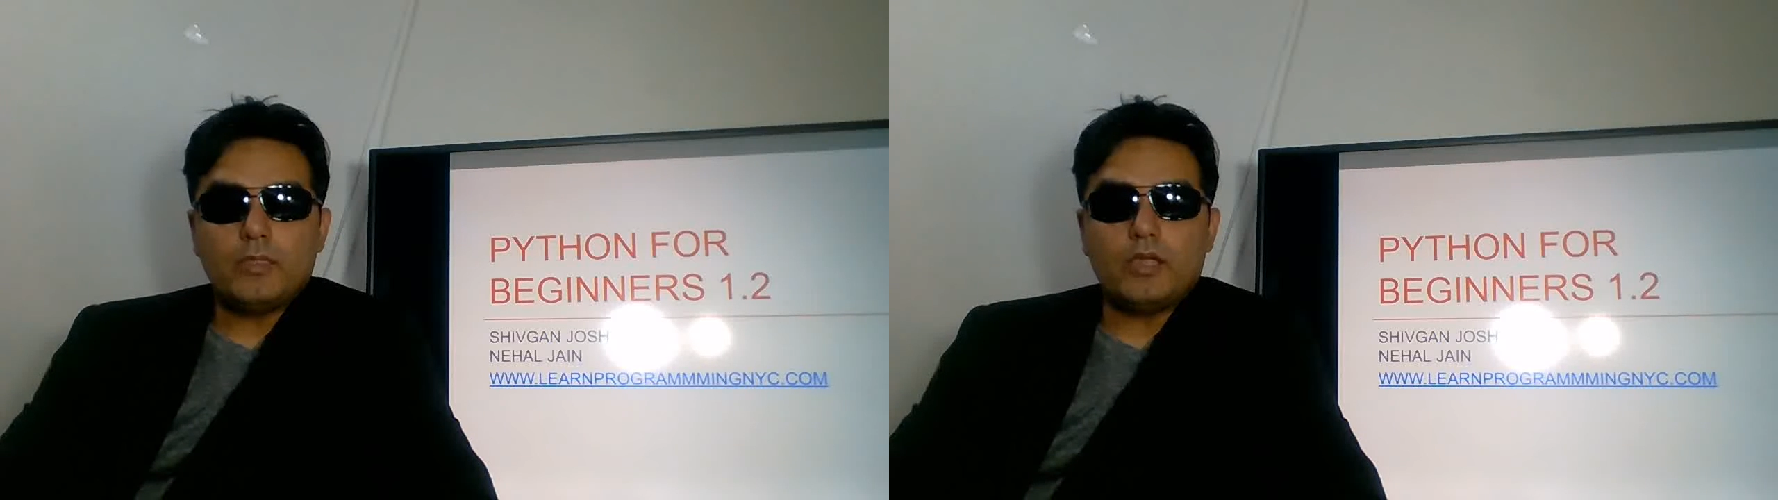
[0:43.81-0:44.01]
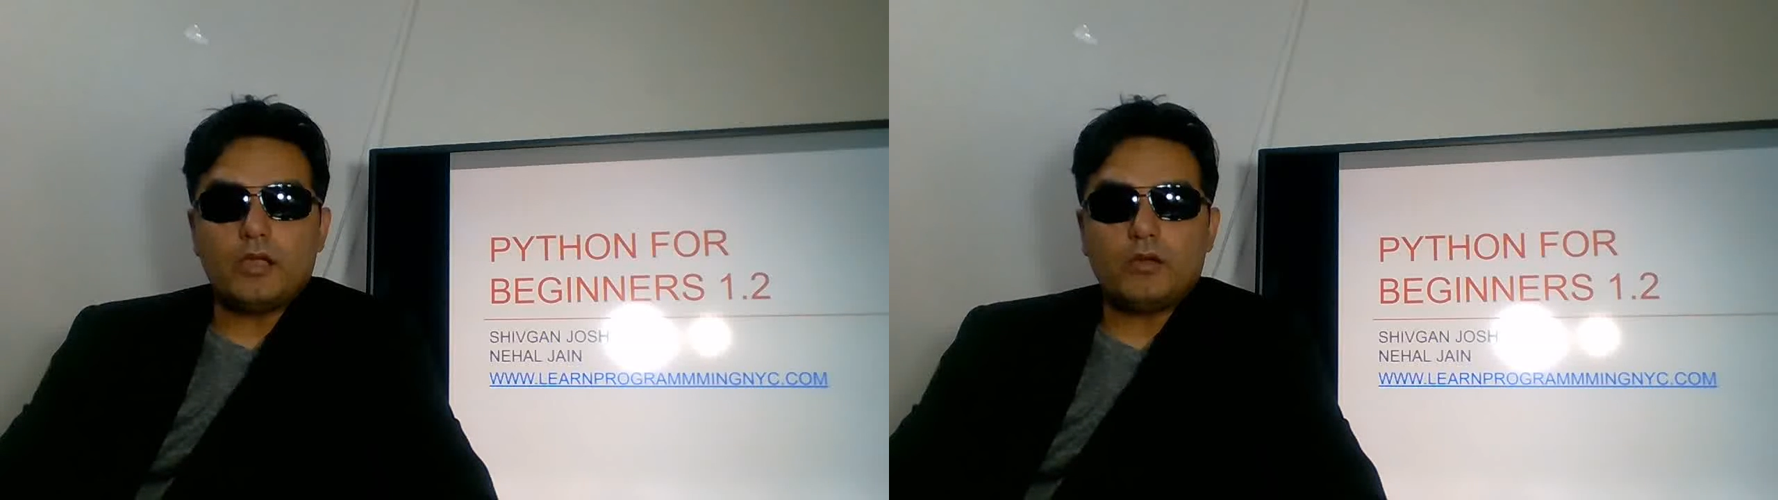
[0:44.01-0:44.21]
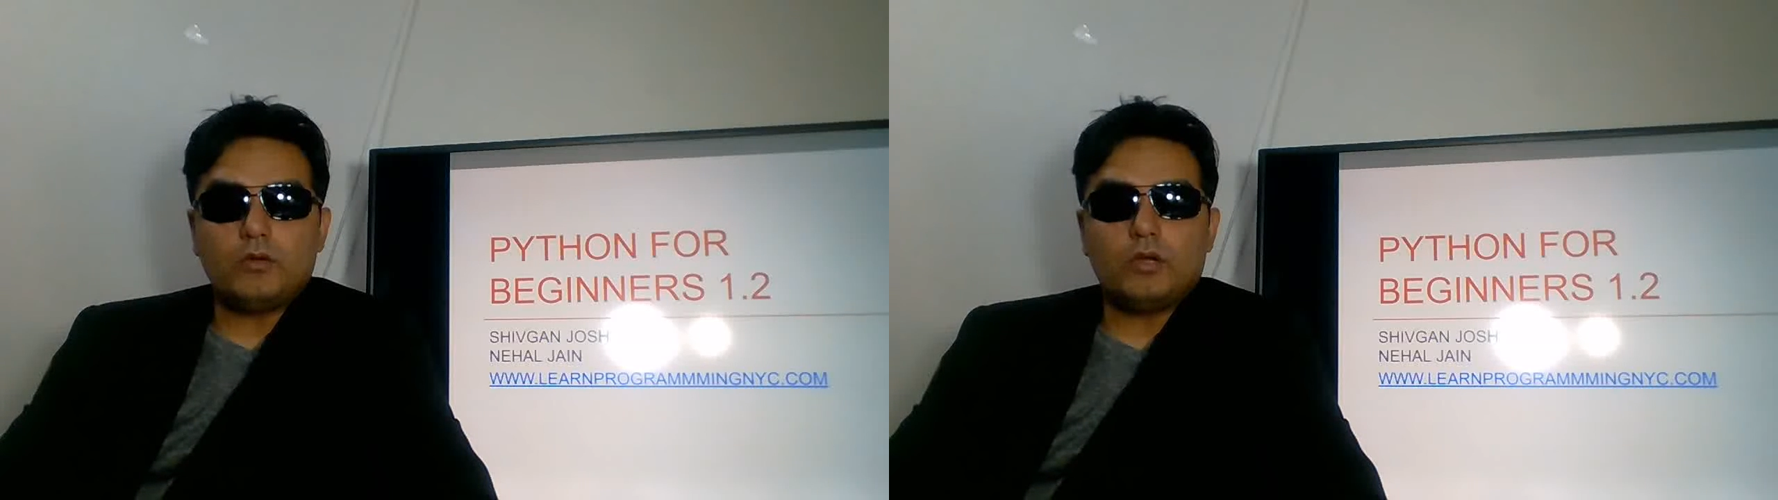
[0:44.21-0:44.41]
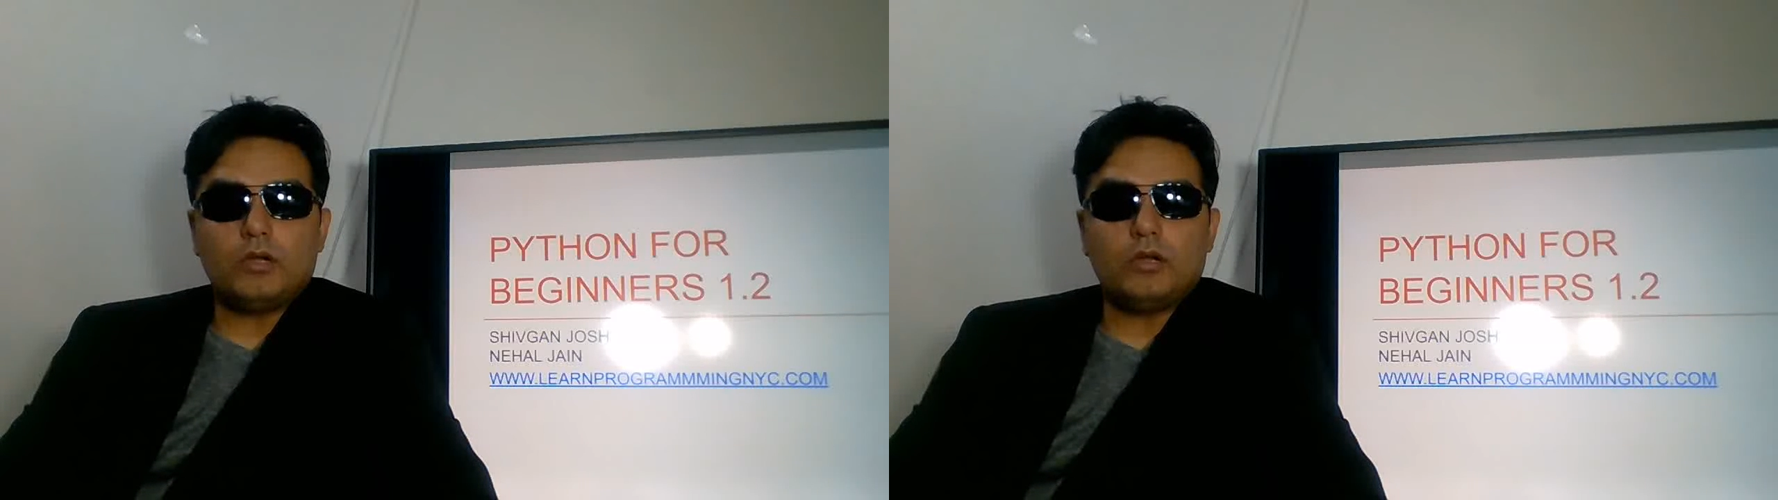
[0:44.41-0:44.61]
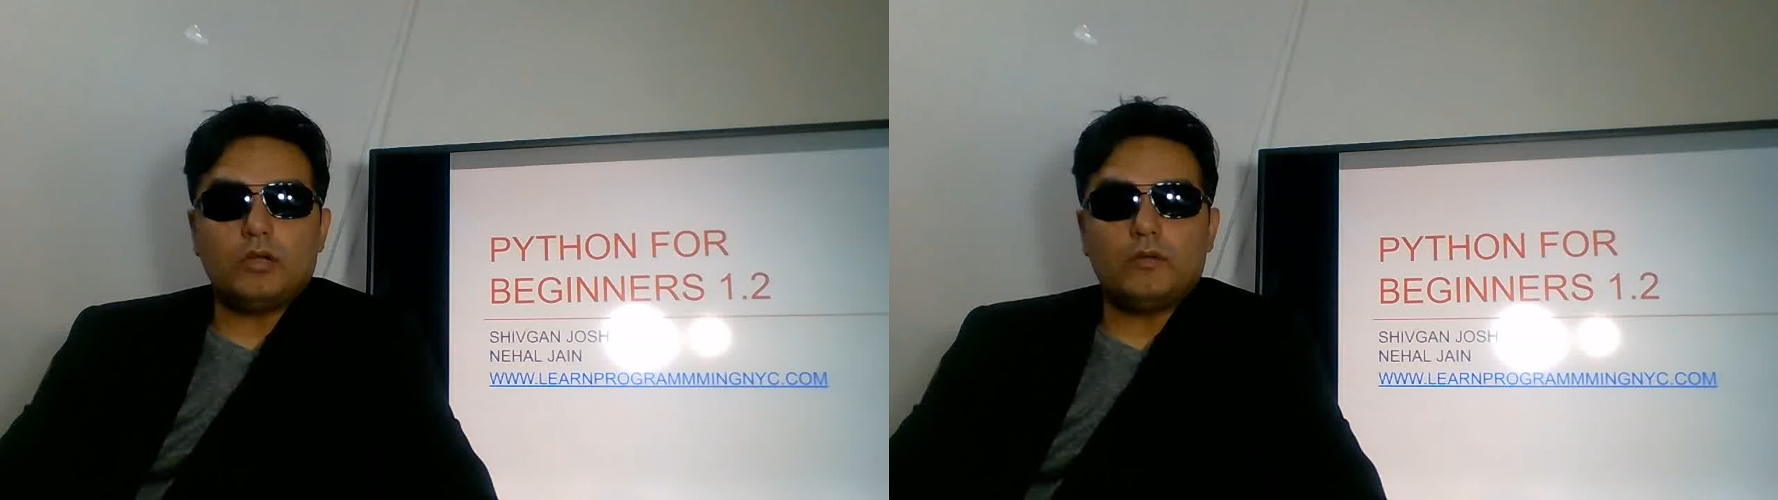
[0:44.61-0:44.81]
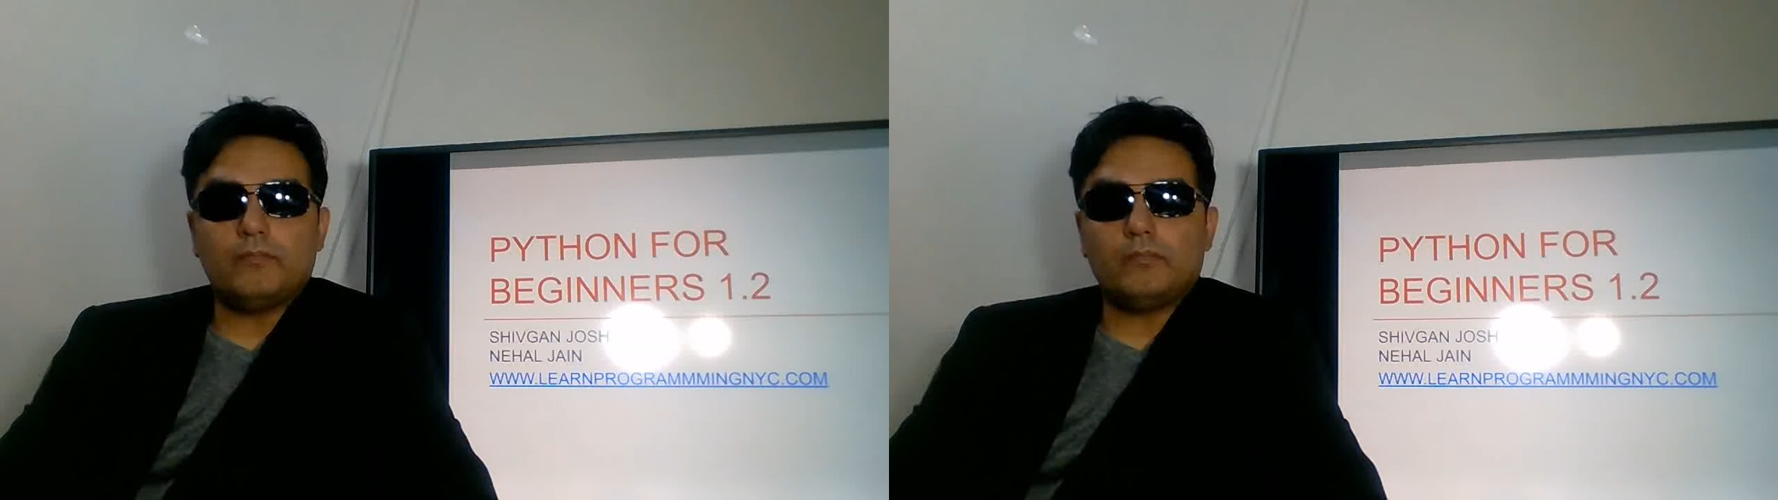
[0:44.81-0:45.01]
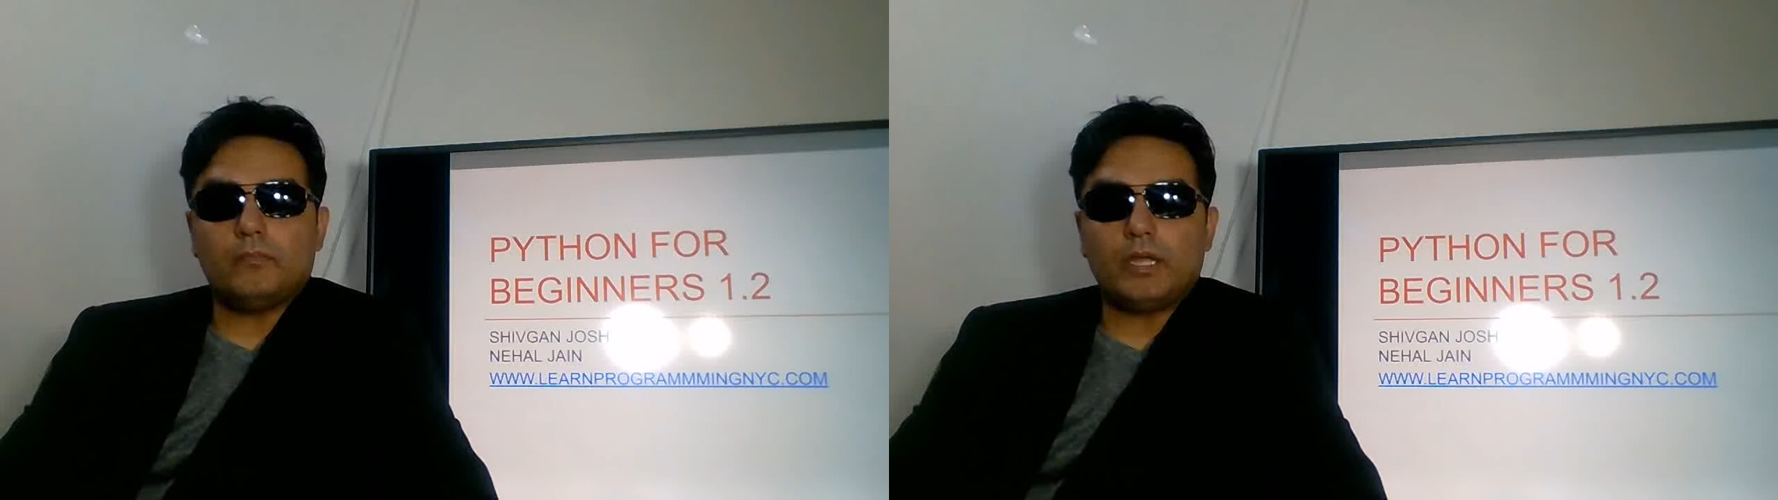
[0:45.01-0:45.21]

Now,